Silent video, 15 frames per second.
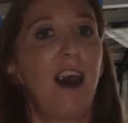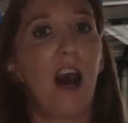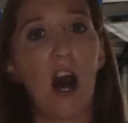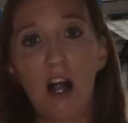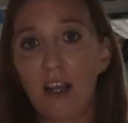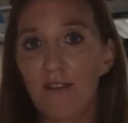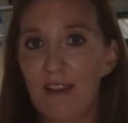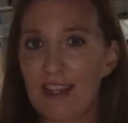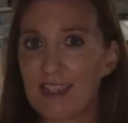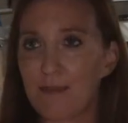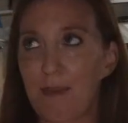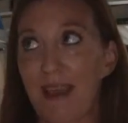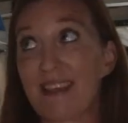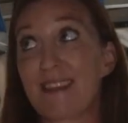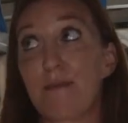all of that
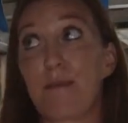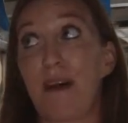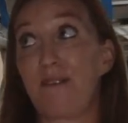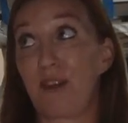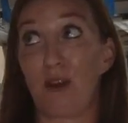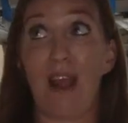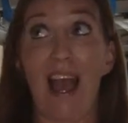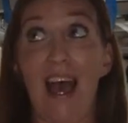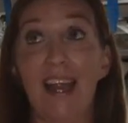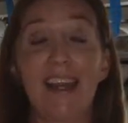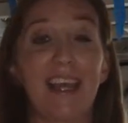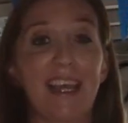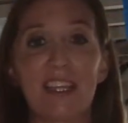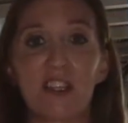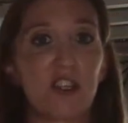space above your
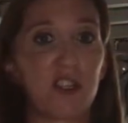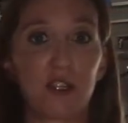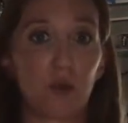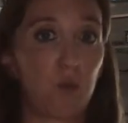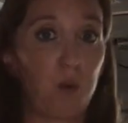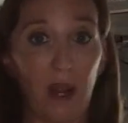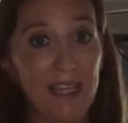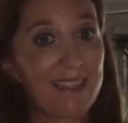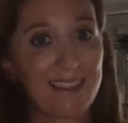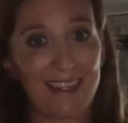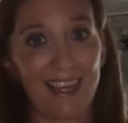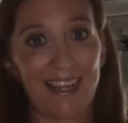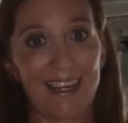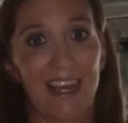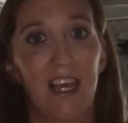head is just
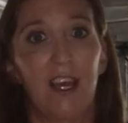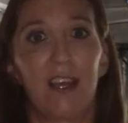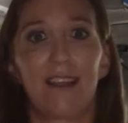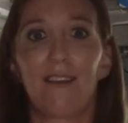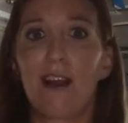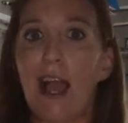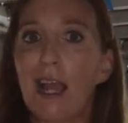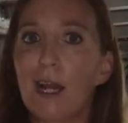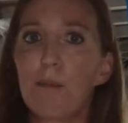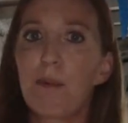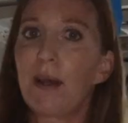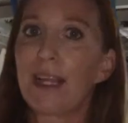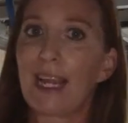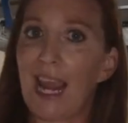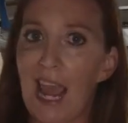wasted. You're not going to
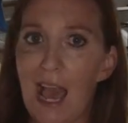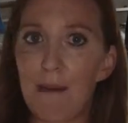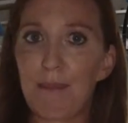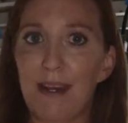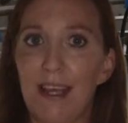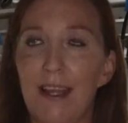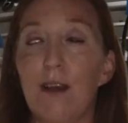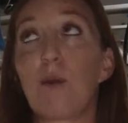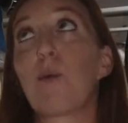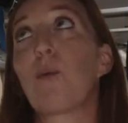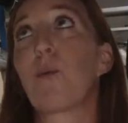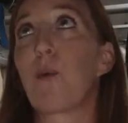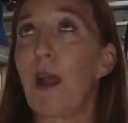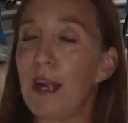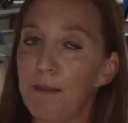put a cabinet
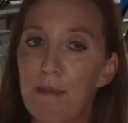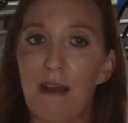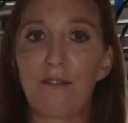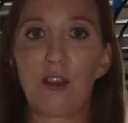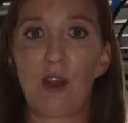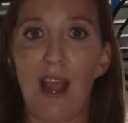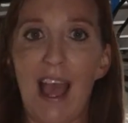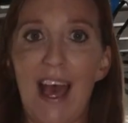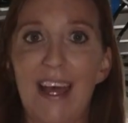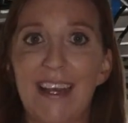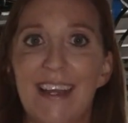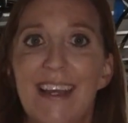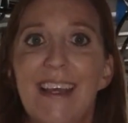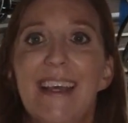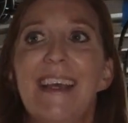right above your
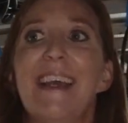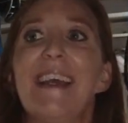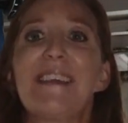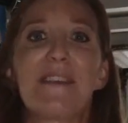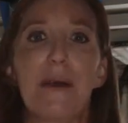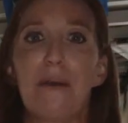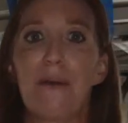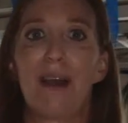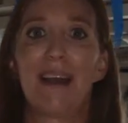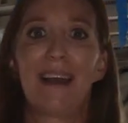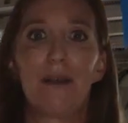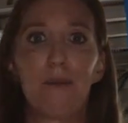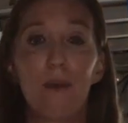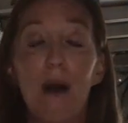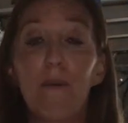head. So
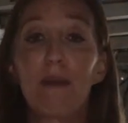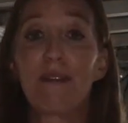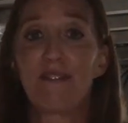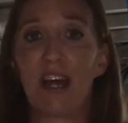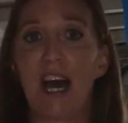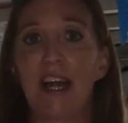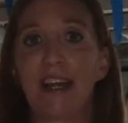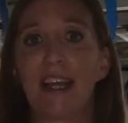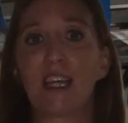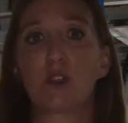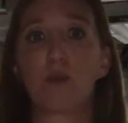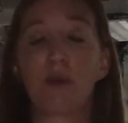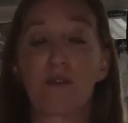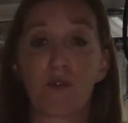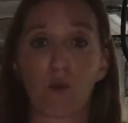what we've done
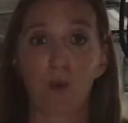is we've